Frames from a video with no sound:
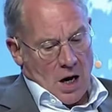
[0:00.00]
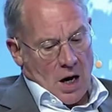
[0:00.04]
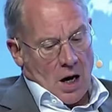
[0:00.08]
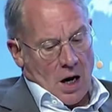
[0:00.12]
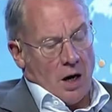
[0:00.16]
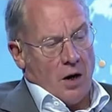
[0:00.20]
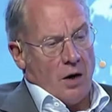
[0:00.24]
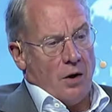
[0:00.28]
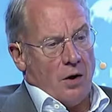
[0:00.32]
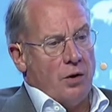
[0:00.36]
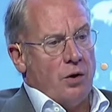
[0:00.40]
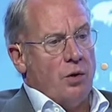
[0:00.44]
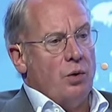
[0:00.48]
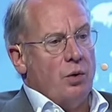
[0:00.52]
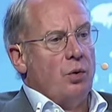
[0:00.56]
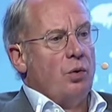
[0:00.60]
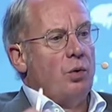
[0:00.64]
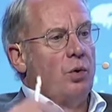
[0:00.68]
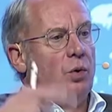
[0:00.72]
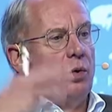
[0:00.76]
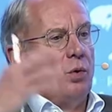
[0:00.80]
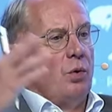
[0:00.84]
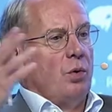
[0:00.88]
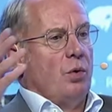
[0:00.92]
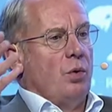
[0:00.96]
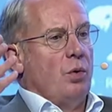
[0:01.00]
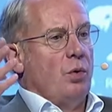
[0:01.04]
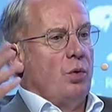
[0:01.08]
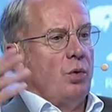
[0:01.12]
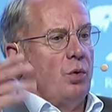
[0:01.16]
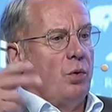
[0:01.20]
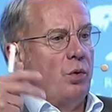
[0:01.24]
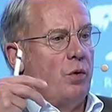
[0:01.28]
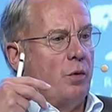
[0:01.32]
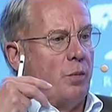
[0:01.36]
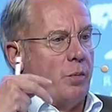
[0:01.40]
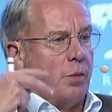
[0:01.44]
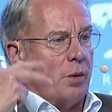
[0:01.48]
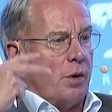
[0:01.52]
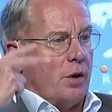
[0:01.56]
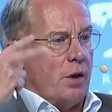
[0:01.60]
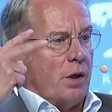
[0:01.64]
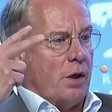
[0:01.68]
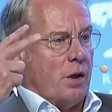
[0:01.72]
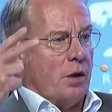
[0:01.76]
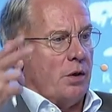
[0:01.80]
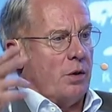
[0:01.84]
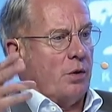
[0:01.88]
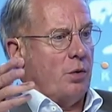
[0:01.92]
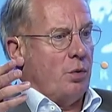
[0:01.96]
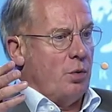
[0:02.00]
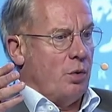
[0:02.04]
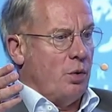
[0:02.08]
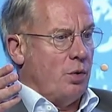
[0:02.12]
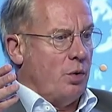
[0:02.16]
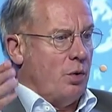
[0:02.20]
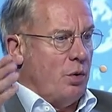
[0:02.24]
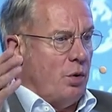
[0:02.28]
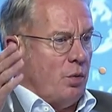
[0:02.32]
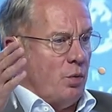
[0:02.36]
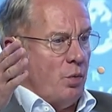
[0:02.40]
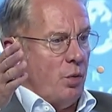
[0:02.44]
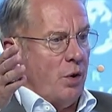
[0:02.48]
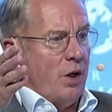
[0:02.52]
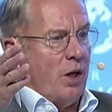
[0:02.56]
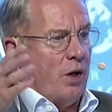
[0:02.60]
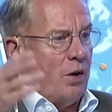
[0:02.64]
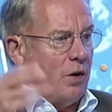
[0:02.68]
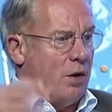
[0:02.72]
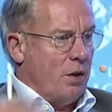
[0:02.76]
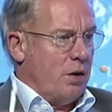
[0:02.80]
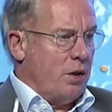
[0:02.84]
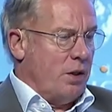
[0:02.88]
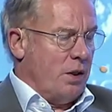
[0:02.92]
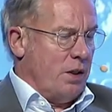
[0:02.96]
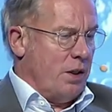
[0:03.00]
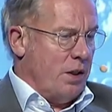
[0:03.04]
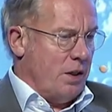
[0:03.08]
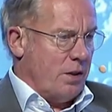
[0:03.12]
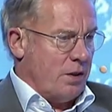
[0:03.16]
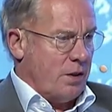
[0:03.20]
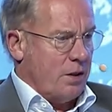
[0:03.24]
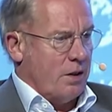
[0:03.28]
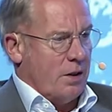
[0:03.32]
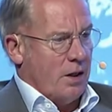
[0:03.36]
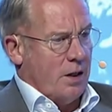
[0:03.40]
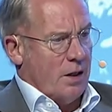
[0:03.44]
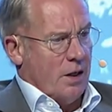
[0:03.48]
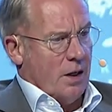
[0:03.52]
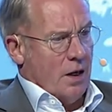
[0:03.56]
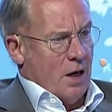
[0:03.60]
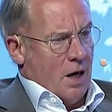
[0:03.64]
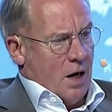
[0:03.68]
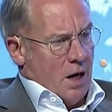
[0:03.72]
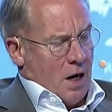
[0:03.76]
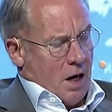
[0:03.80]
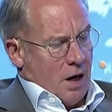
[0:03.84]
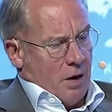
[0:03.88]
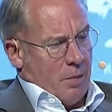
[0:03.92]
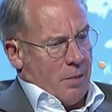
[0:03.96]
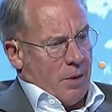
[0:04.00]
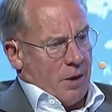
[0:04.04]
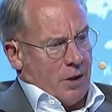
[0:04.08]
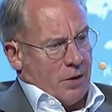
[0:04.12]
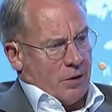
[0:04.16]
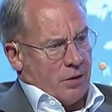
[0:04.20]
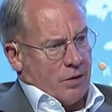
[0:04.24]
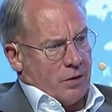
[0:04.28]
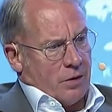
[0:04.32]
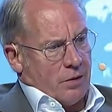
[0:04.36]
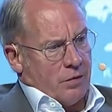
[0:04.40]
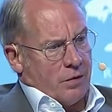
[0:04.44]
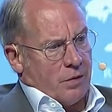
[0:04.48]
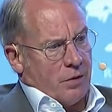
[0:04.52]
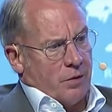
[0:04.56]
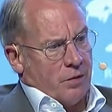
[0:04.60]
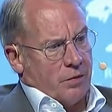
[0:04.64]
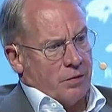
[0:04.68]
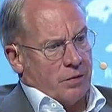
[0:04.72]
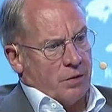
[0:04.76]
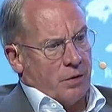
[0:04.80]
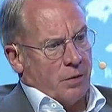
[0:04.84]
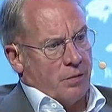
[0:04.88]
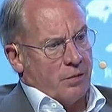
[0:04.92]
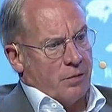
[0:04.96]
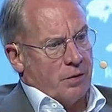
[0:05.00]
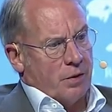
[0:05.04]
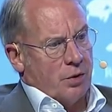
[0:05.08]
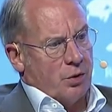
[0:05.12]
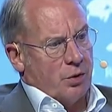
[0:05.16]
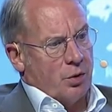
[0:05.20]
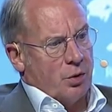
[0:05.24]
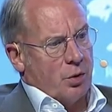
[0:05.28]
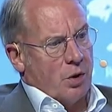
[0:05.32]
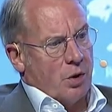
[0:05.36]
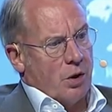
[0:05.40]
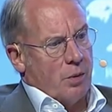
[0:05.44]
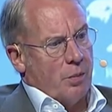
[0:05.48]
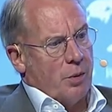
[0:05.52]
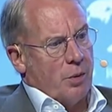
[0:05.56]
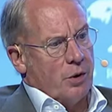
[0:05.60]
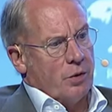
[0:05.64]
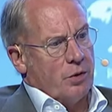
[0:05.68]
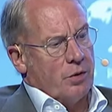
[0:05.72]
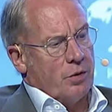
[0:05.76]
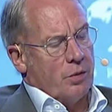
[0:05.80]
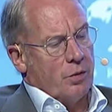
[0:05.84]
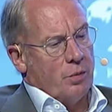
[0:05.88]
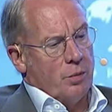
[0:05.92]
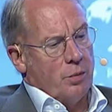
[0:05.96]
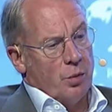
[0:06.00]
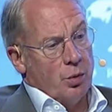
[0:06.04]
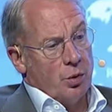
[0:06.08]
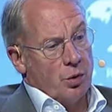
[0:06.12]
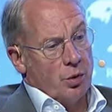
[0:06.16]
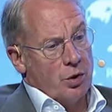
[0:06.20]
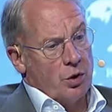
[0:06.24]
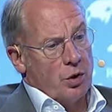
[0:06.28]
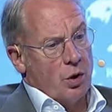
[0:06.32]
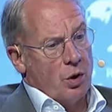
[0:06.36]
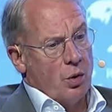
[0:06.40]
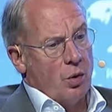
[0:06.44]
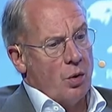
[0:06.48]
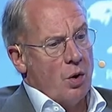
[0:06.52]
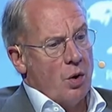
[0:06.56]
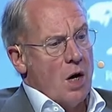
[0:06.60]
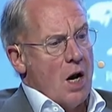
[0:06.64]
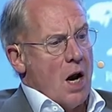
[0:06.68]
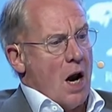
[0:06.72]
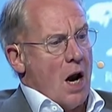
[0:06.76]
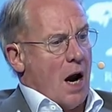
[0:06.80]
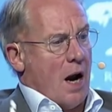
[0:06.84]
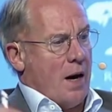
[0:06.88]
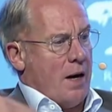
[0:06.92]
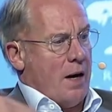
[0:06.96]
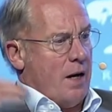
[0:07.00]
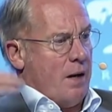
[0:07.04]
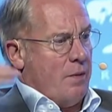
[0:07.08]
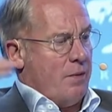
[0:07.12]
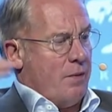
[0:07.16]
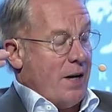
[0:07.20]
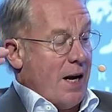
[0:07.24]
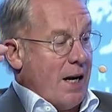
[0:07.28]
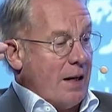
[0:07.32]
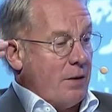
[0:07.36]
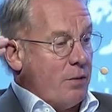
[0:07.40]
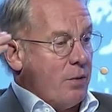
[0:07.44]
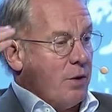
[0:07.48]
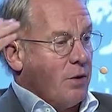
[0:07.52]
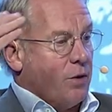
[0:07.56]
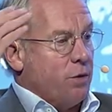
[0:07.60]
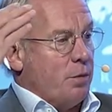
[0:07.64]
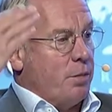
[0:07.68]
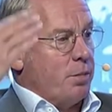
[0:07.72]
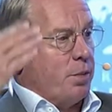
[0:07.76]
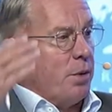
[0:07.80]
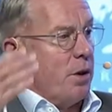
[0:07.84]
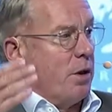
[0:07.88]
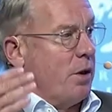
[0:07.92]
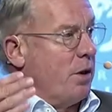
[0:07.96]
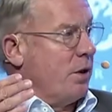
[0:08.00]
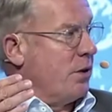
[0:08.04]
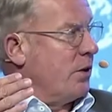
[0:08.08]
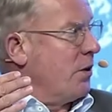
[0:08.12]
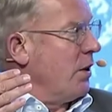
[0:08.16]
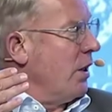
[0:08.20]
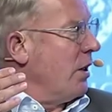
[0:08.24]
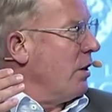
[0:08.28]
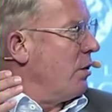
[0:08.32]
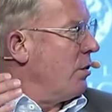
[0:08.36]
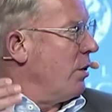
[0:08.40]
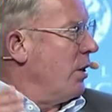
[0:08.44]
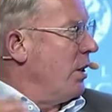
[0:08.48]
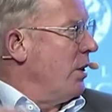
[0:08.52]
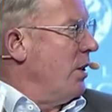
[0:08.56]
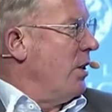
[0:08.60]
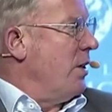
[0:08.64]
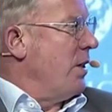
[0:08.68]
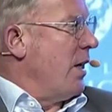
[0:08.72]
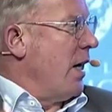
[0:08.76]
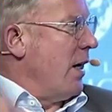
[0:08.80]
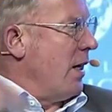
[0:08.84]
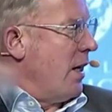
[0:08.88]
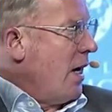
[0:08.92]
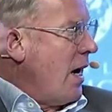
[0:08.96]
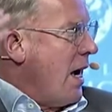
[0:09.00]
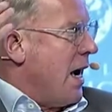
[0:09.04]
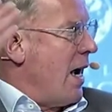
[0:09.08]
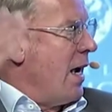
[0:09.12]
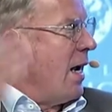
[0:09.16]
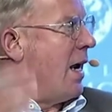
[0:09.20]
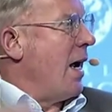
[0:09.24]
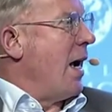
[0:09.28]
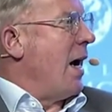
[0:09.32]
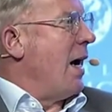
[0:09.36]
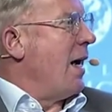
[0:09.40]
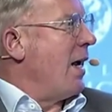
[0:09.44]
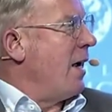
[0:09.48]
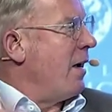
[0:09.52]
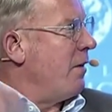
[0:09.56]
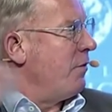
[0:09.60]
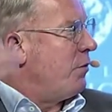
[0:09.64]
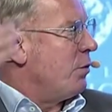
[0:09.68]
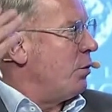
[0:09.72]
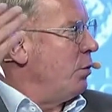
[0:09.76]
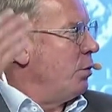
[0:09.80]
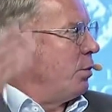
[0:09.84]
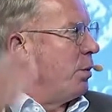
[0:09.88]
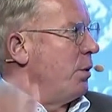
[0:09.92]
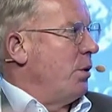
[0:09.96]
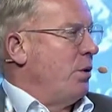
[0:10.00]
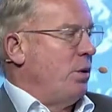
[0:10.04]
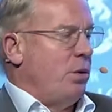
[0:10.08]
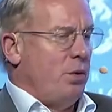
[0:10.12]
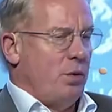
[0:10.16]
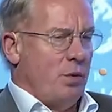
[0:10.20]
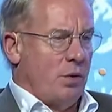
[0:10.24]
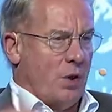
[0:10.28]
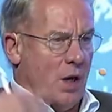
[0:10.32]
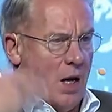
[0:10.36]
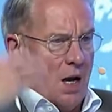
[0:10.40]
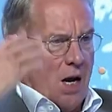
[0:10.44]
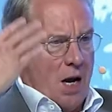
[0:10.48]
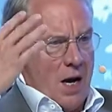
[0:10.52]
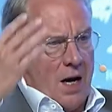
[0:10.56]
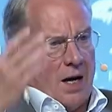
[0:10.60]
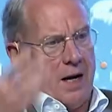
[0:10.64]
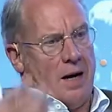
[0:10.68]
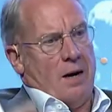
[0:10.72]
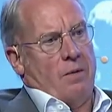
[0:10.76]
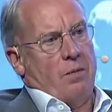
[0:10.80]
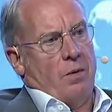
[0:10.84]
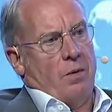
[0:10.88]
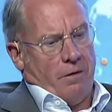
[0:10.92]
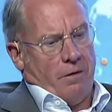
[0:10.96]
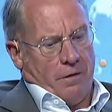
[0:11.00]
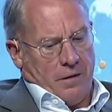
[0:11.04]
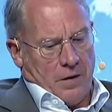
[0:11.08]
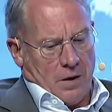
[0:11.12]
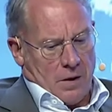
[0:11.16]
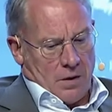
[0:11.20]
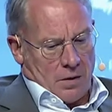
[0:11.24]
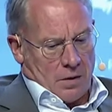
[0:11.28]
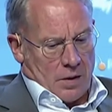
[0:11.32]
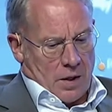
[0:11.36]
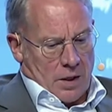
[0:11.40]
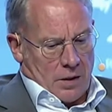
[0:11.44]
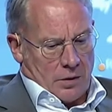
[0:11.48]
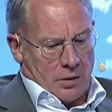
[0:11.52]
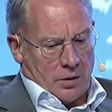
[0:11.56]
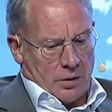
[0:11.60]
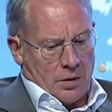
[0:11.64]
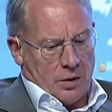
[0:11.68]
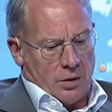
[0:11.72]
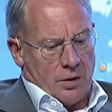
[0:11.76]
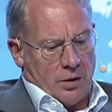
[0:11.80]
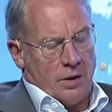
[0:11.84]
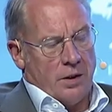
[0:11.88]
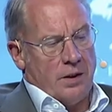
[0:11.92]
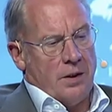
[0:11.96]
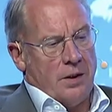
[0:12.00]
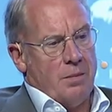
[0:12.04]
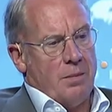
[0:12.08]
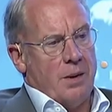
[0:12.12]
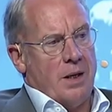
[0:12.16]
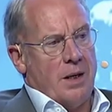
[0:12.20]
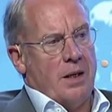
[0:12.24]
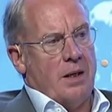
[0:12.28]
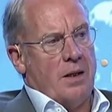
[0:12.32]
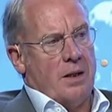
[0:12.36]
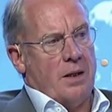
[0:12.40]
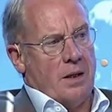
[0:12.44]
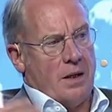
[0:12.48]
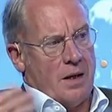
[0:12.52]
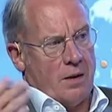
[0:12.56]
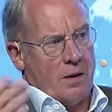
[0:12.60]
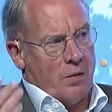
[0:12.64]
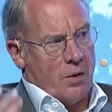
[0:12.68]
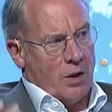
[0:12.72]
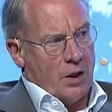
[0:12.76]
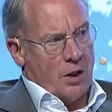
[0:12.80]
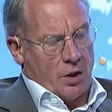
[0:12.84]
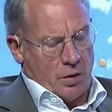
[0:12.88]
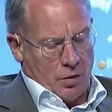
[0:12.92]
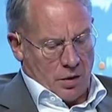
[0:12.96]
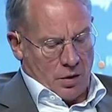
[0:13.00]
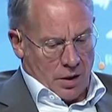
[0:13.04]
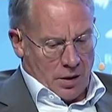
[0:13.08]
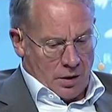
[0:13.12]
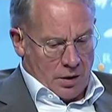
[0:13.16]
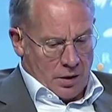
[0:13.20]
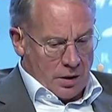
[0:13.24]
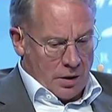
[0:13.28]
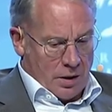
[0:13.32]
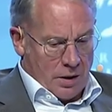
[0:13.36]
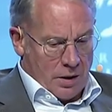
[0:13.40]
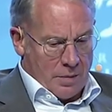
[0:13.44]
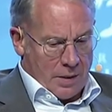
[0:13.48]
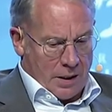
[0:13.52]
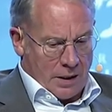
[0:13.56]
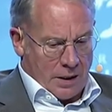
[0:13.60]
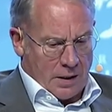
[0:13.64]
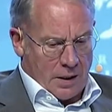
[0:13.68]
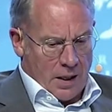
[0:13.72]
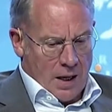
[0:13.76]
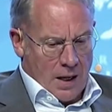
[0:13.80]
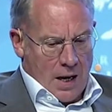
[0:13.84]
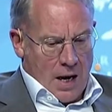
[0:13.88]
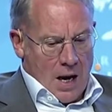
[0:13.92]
Uh, you you you do the product. You, you we heard yesterday about uh, from Francois about uh, Moore's law, and that was a product-centric design. I I have to produce, and I figure out uh, the demand, and I will create the demand.